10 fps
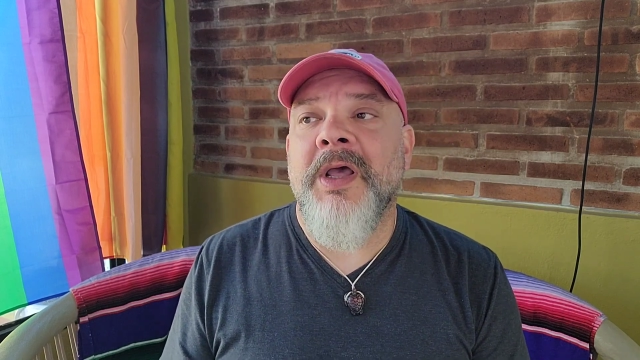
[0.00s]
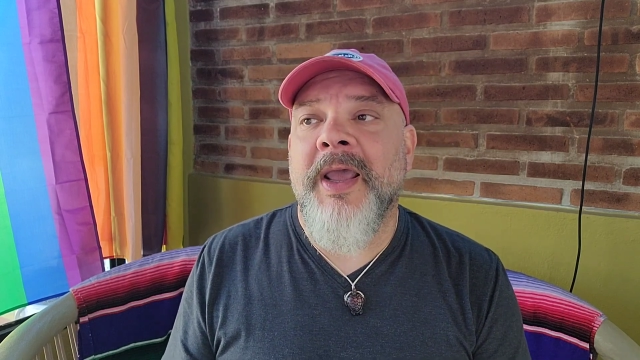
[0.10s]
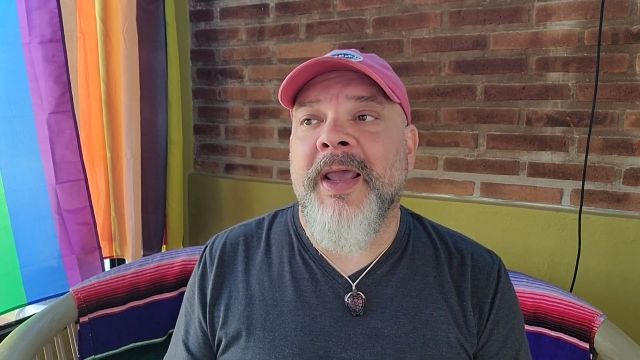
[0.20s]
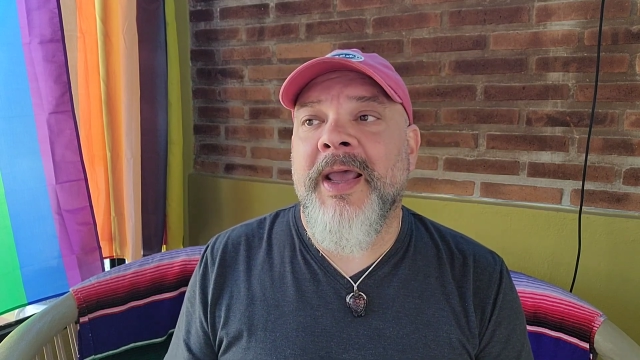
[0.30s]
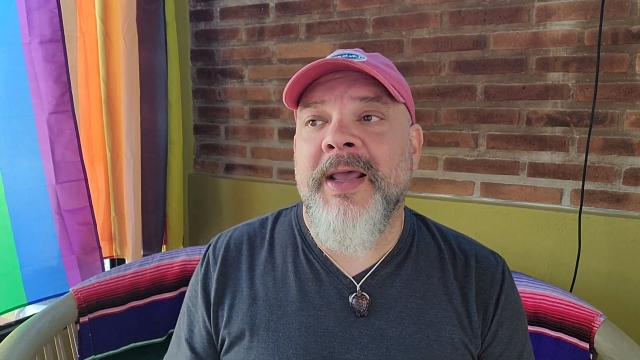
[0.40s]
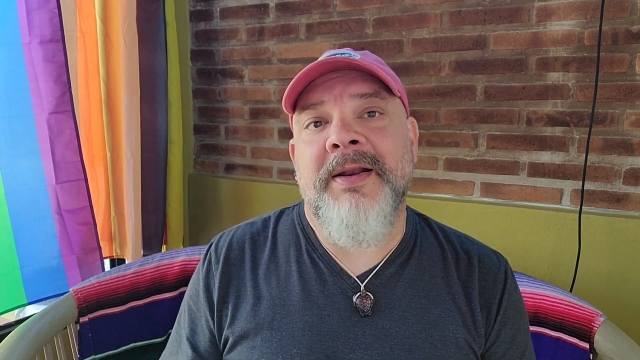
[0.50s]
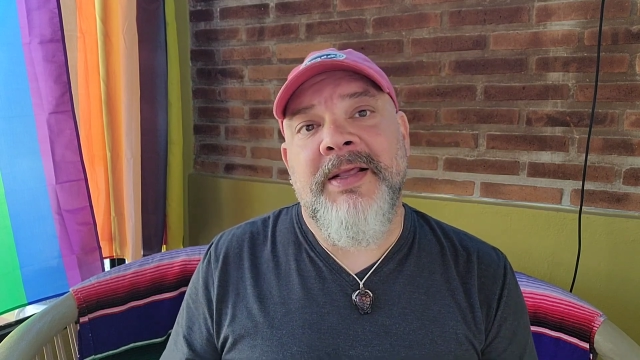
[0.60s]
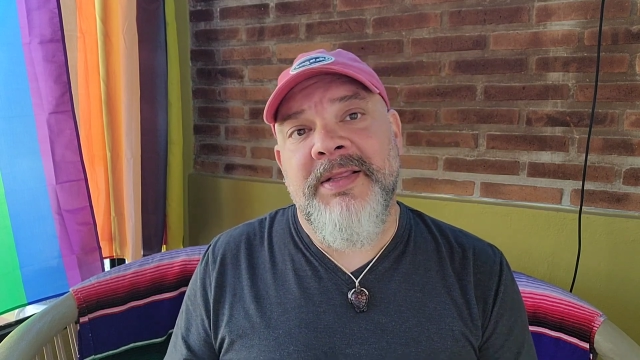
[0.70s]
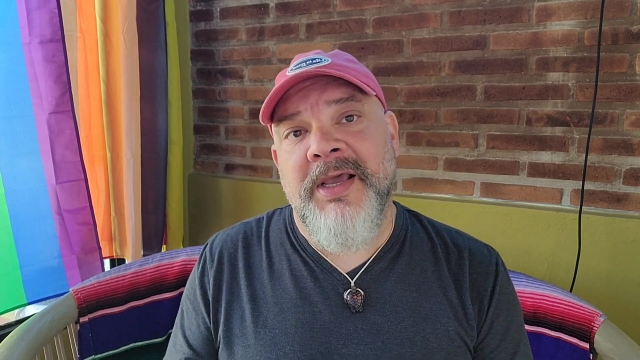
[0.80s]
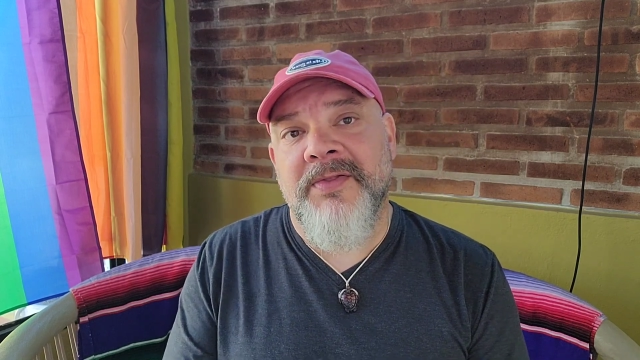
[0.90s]
And
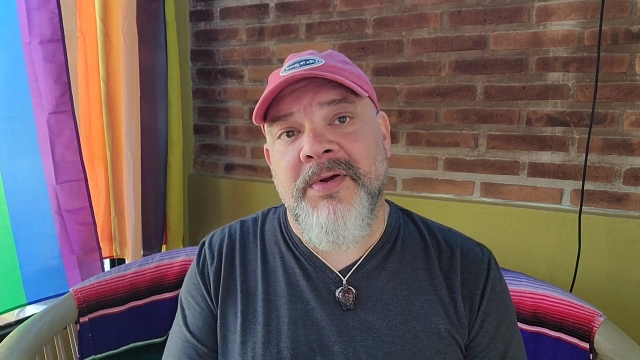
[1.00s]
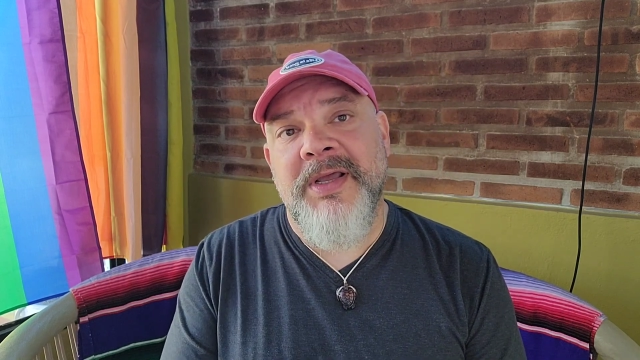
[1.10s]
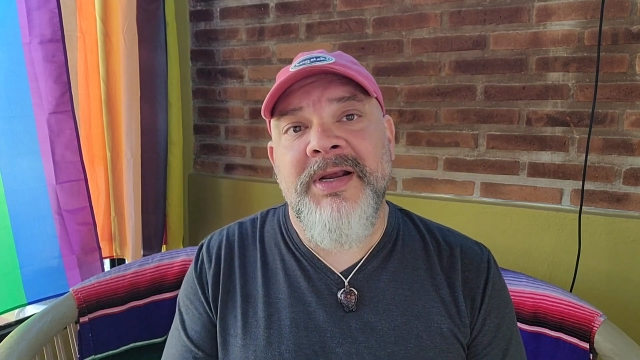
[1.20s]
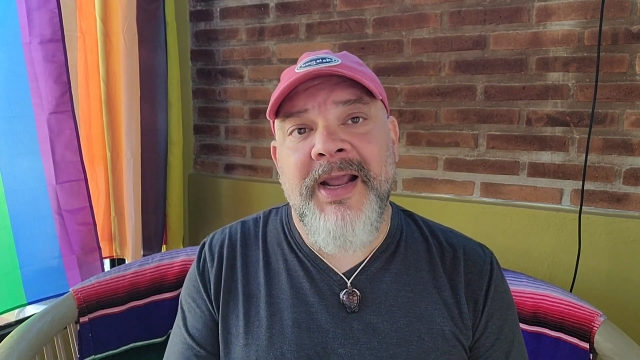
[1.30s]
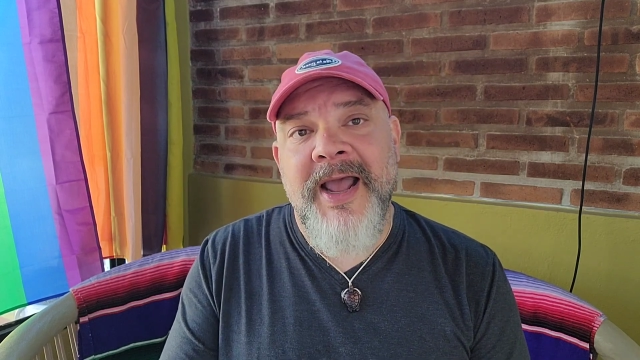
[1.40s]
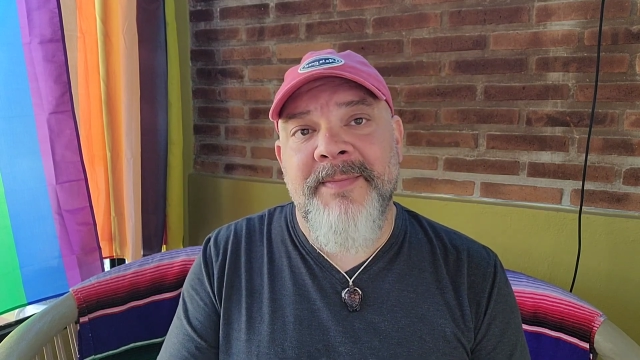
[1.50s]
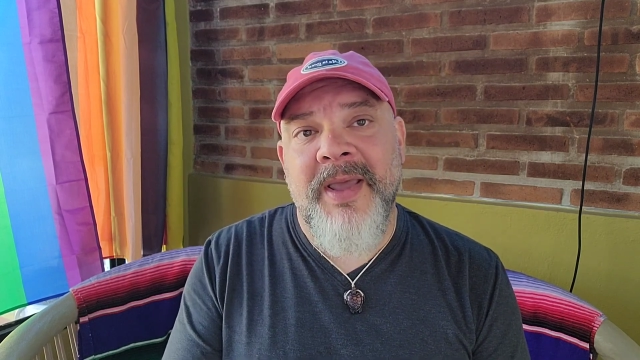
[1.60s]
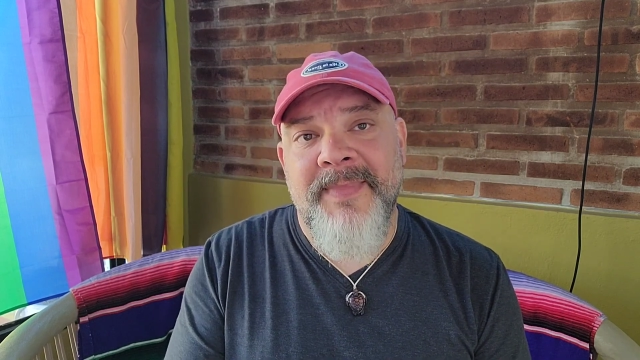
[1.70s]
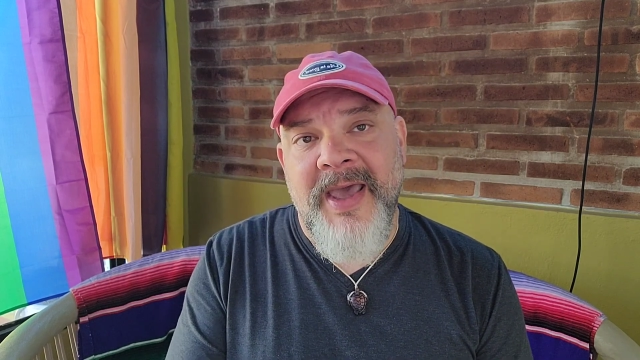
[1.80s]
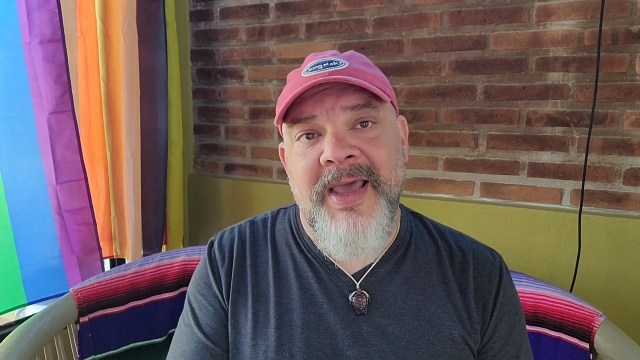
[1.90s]
at the other end, I got my
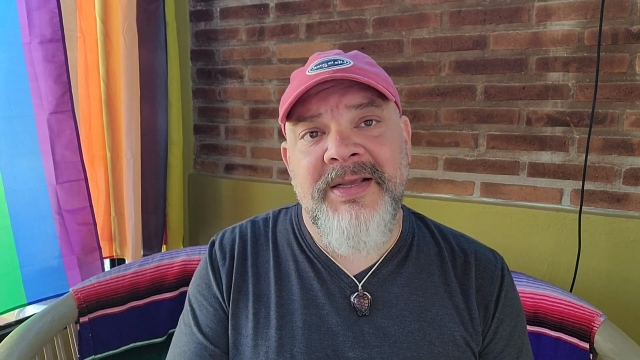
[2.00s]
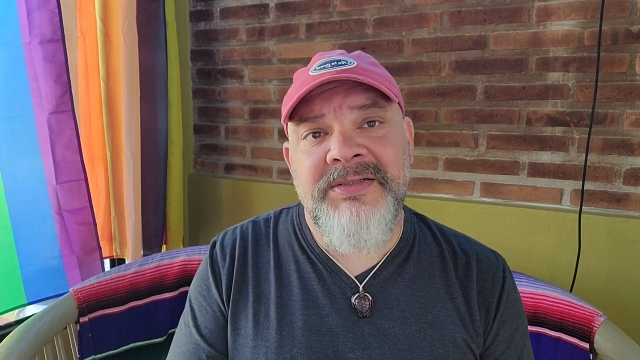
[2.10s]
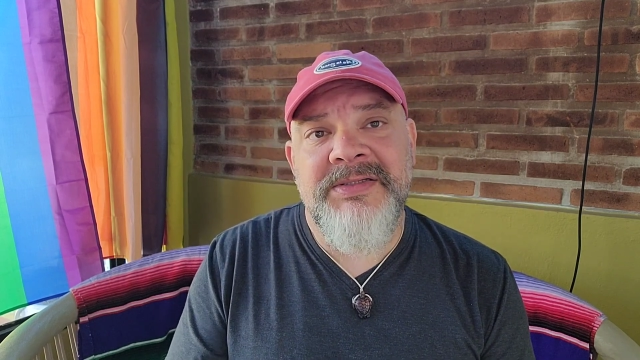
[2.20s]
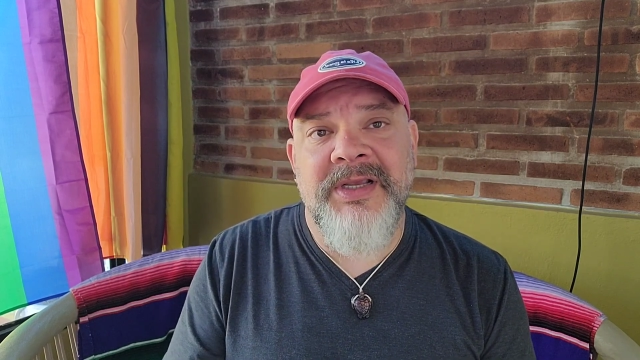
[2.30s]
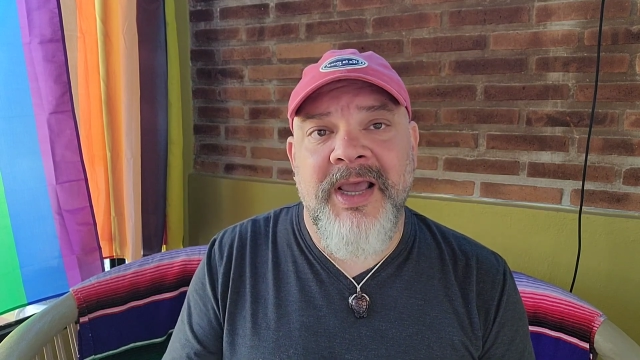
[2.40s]
bags,